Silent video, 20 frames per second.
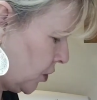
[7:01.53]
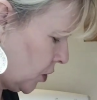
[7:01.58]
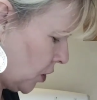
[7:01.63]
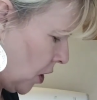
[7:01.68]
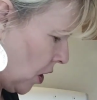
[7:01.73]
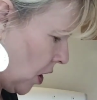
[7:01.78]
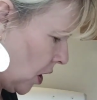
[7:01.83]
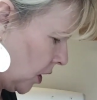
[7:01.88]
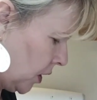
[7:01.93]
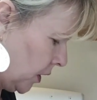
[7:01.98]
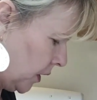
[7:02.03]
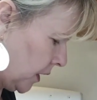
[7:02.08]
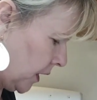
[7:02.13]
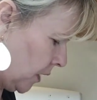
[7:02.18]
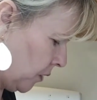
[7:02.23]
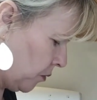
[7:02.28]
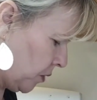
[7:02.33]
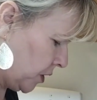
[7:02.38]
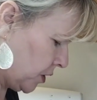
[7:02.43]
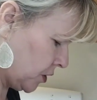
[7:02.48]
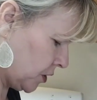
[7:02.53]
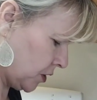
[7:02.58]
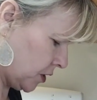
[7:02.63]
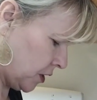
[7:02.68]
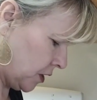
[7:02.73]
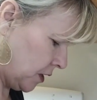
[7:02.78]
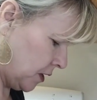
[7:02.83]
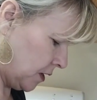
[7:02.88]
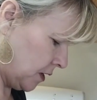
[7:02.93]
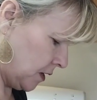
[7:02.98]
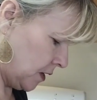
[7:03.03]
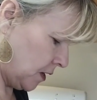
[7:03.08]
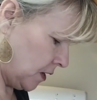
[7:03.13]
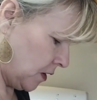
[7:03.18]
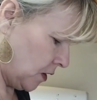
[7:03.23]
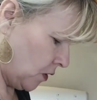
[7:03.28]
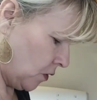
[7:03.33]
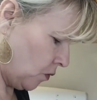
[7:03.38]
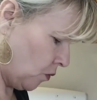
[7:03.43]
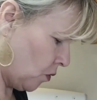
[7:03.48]
chocolatey, which
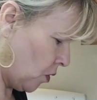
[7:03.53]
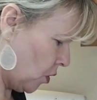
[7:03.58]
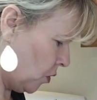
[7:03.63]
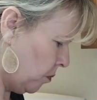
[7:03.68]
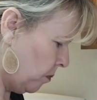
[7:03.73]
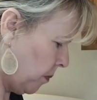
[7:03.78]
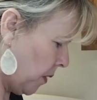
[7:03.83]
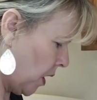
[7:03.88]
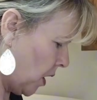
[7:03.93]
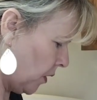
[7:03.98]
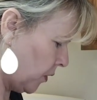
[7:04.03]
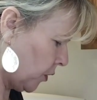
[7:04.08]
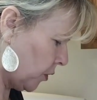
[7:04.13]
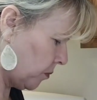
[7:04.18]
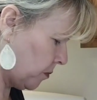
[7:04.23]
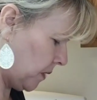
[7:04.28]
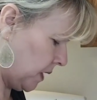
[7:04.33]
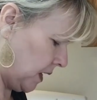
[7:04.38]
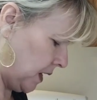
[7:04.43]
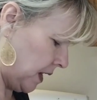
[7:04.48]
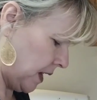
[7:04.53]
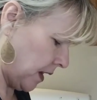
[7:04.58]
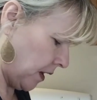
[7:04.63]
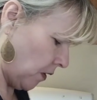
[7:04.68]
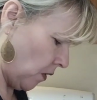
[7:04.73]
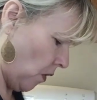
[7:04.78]
won't bother me at